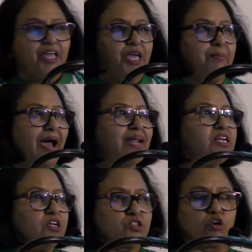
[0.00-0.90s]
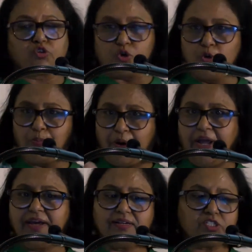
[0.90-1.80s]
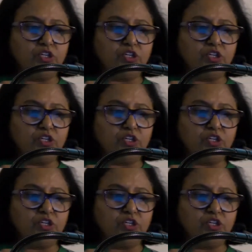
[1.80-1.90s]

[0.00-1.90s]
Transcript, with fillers: Amen. So through prayers,